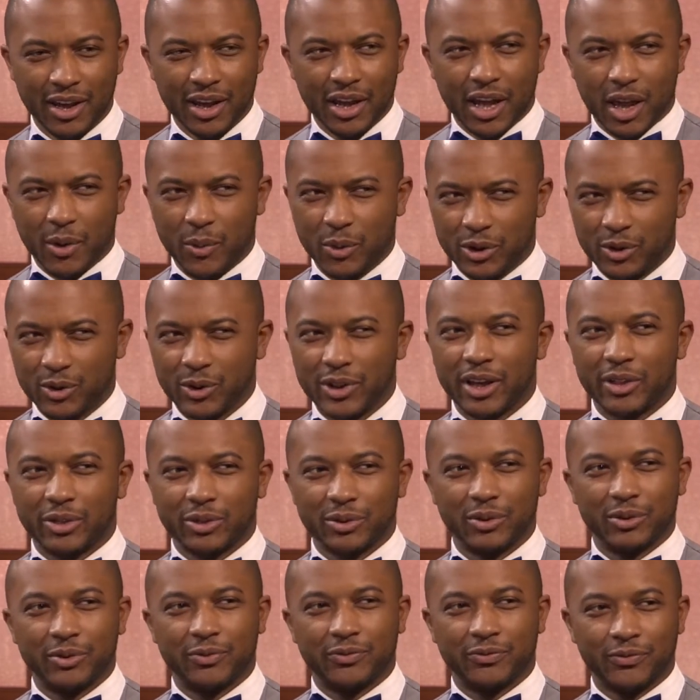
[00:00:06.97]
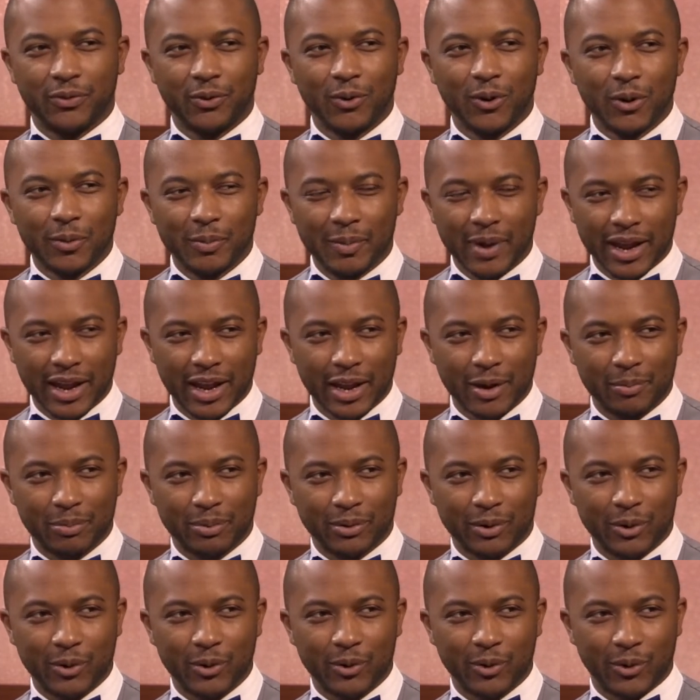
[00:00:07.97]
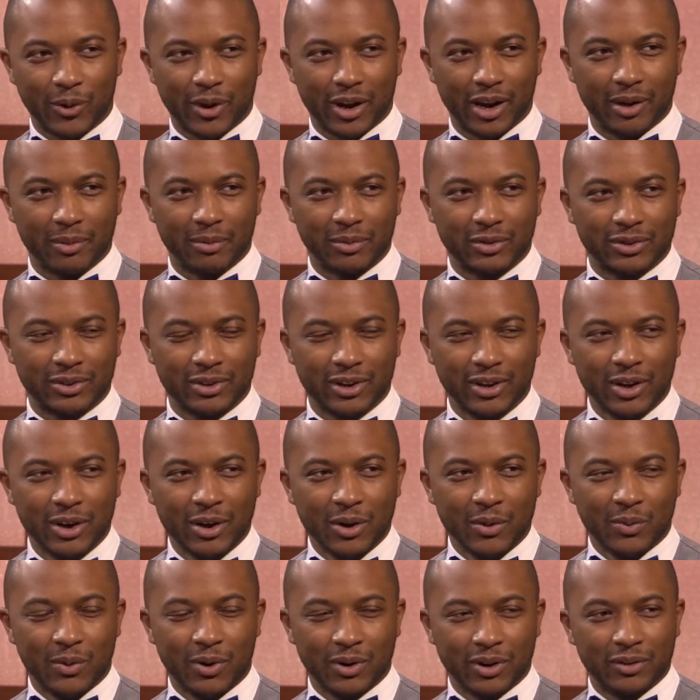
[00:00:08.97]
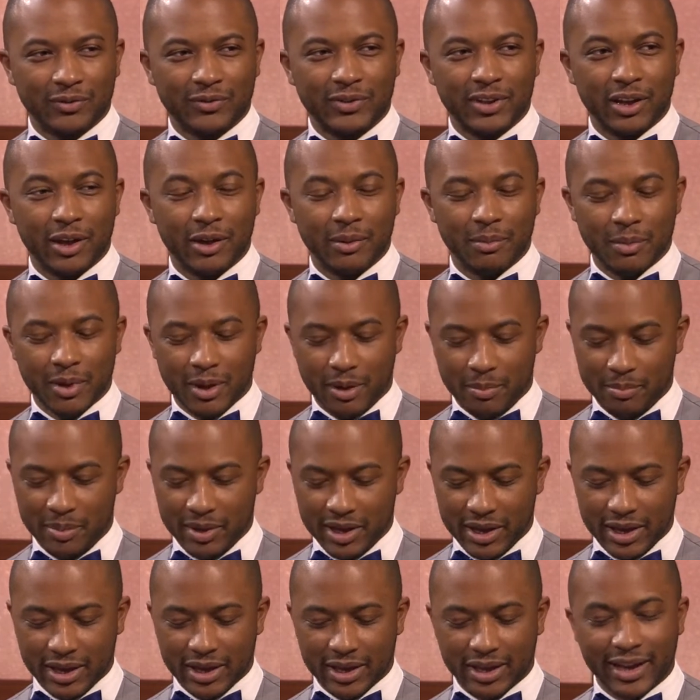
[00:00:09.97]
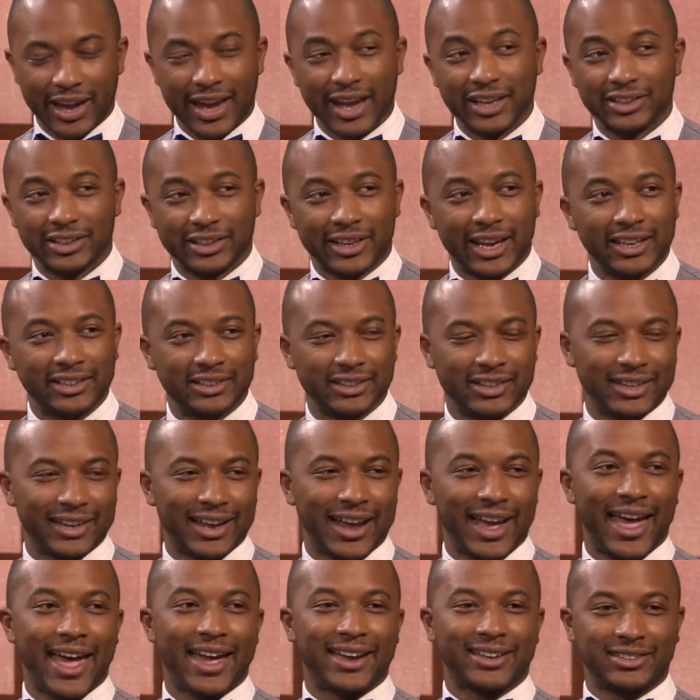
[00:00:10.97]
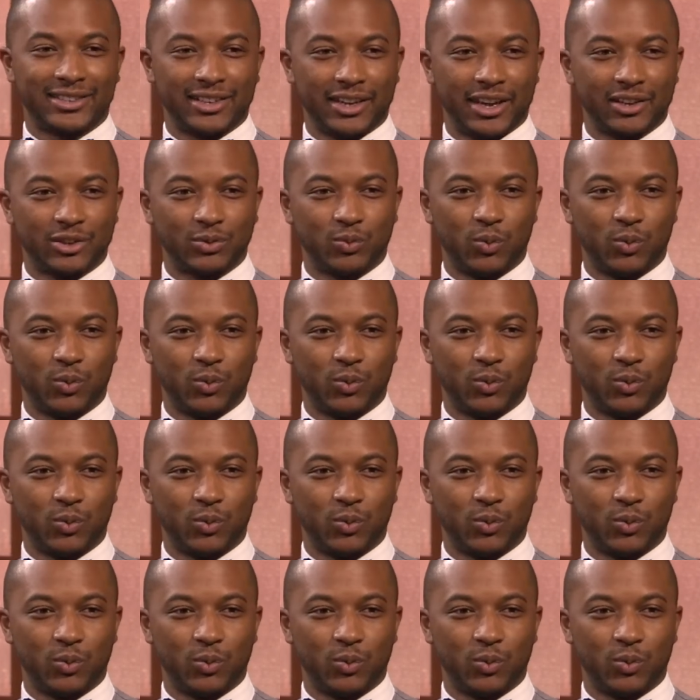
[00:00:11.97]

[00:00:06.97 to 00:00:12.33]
And we do that through four main programs one of them being education and access,